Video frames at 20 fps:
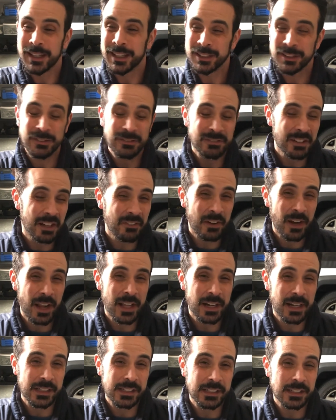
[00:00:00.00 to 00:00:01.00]
You've never
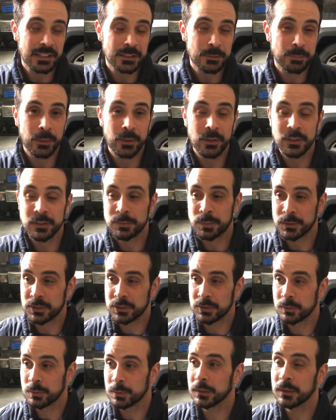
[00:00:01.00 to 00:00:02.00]
had any experience, but
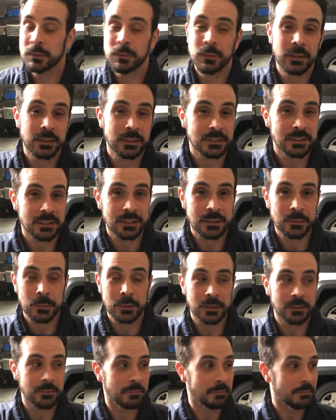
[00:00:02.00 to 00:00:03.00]
you really want to see
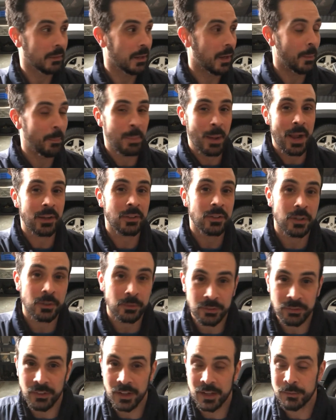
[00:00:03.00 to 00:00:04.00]
what a backlog
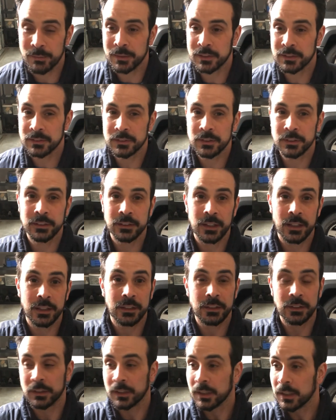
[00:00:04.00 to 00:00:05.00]
refinement is looking like.